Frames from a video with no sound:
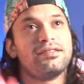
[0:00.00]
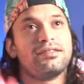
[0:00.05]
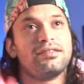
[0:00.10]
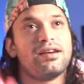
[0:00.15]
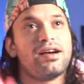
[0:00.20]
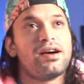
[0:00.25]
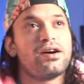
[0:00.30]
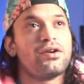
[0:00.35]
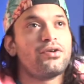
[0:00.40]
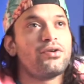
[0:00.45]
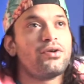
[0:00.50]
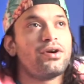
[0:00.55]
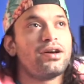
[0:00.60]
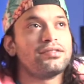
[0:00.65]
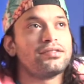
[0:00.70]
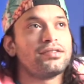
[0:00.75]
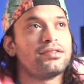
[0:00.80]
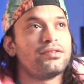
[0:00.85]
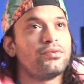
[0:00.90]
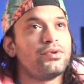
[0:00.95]
I don't
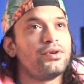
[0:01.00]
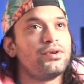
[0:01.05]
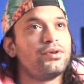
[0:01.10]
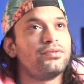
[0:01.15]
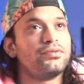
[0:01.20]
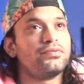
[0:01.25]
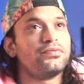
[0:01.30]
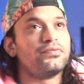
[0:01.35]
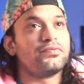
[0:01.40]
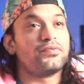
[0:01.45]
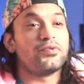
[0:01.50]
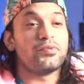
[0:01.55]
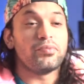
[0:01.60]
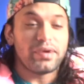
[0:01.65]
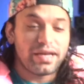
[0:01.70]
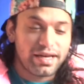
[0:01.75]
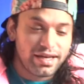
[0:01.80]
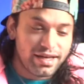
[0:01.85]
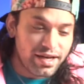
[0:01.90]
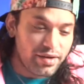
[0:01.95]
know. For me,